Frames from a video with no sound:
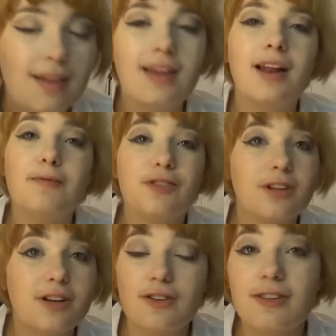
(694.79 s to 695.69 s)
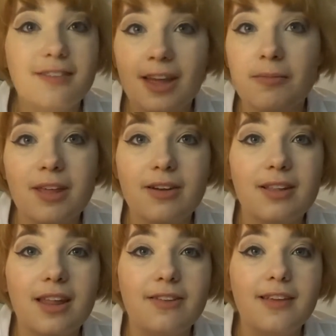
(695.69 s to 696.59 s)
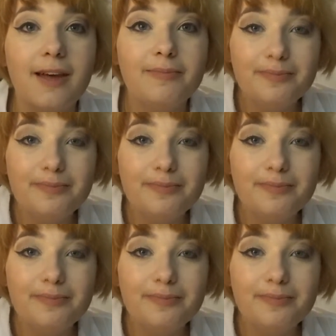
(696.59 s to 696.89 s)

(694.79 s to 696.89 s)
I'm just going to do the same thing on the other side.